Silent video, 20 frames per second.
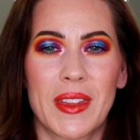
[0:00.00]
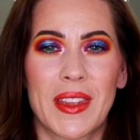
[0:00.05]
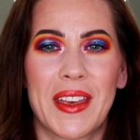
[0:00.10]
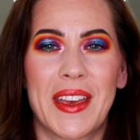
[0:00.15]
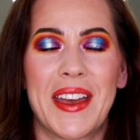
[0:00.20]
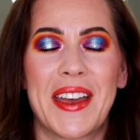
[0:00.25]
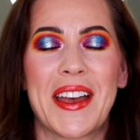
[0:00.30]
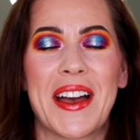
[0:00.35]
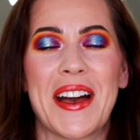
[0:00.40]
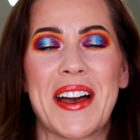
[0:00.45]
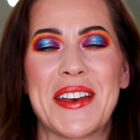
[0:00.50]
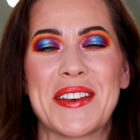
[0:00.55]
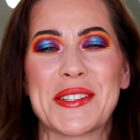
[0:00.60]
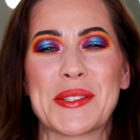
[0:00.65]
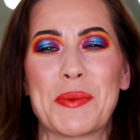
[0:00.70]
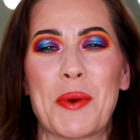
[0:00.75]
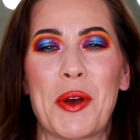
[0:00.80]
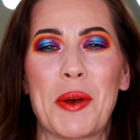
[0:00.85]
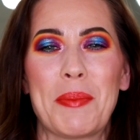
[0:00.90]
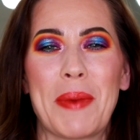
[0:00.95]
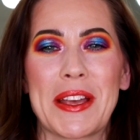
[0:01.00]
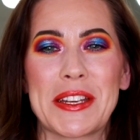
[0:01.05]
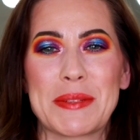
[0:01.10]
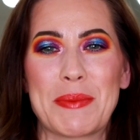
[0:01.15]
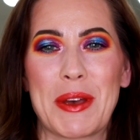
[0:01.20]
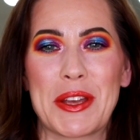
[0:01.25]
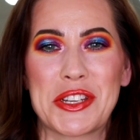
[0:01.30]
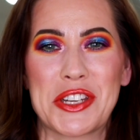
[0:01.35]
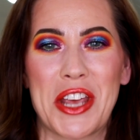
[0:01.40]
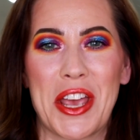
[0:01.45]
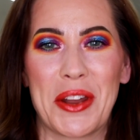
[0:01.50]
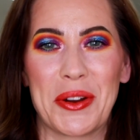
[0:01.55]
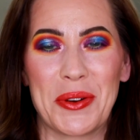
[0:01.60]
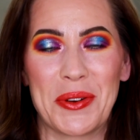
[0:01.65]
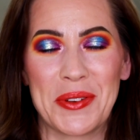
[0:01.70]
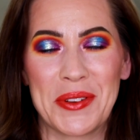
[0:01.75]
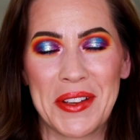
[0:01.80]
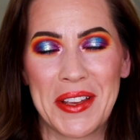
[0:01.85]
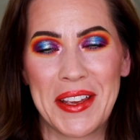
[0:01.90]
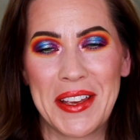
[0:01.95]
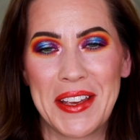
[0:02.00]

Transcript: Hey guys, welcome back to my channel.